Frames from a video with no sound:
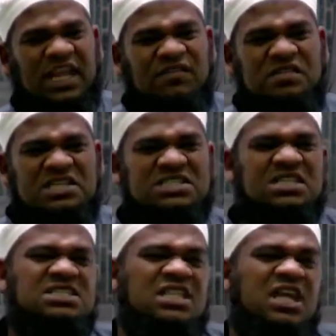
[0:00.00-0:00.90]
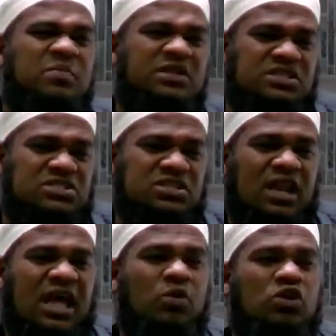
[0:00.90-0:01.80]
And whenever there's disturbance
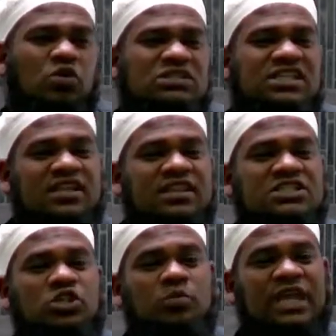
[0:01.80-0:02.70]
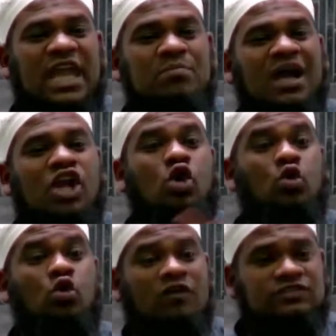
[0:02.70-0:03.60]
in salah, we consider this to be a
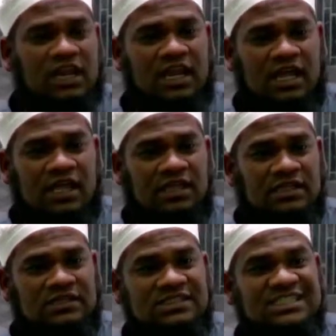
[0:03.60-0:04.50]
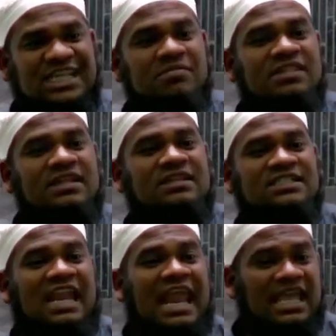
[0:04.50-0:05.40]
makruh of salah,
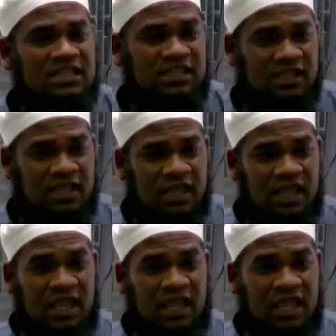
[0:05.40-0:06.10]
something disliked.